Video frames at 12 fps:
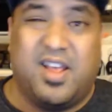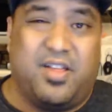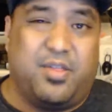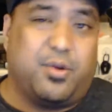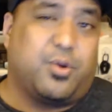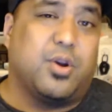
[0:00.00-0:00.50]

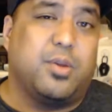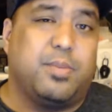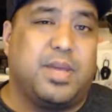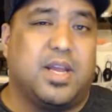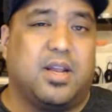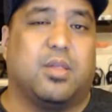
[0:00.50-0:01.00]
and they're going to
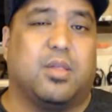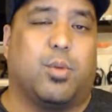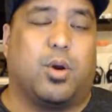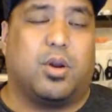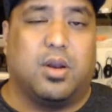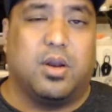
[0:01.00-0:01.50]
be hitting the
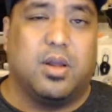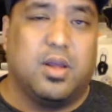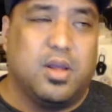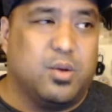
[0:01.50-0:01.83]
market